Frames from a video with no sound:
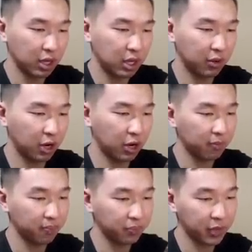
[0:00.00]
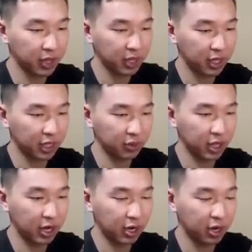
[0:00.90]
there we are. Nice one
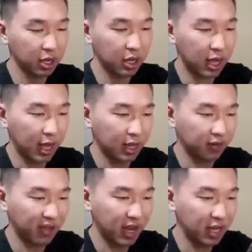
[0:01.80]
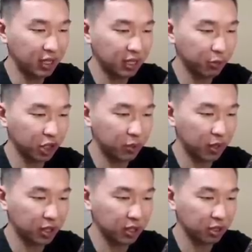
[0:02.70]
there. And if you have any similar
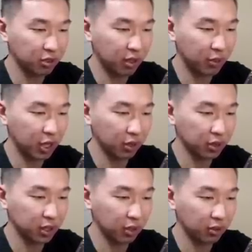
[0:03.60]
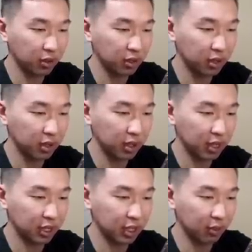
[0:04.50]
experiences, do let me know. So
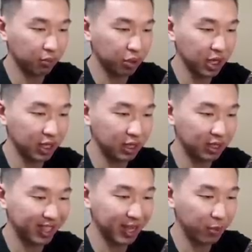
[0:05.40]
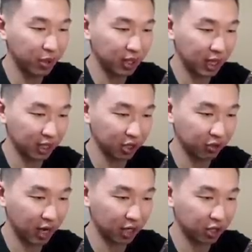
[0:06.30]
it's a pretty deep kind of
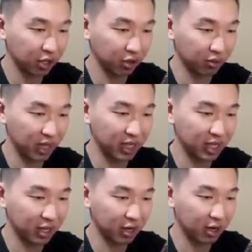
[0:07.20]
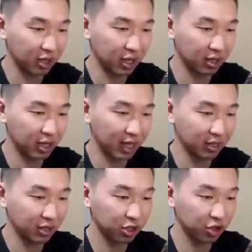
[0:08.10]
scratch or indent there, and then that
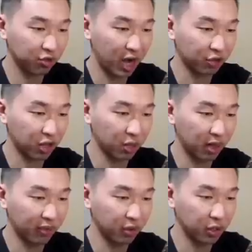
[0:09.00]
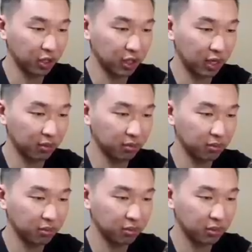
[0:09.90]
scratch right above it, which is
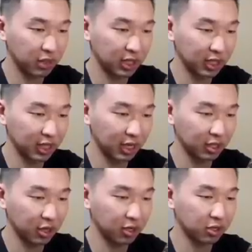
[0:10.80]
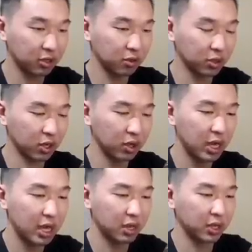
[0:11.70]
decent size there too. So
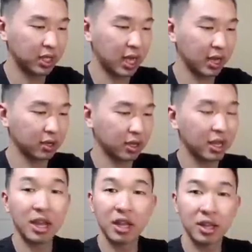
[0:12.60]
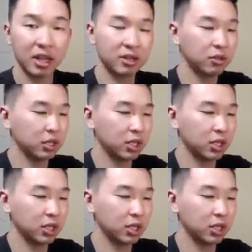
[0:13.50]
notice that, and thank you to the